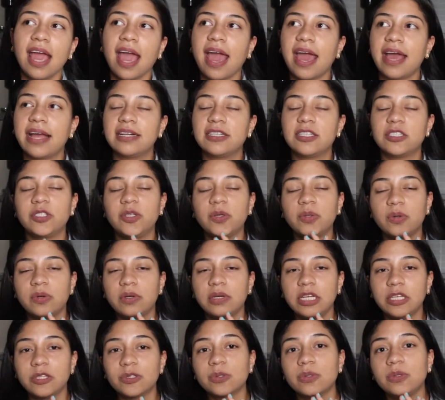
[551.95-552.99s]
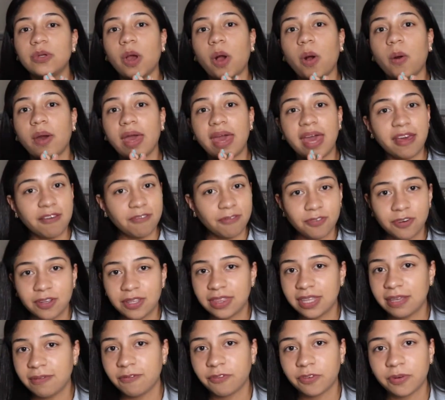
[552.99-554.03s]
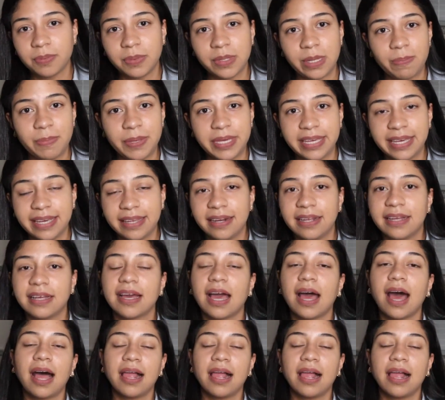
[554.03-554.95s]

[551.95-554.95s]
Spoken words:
and you don't need to know everything from the beginning.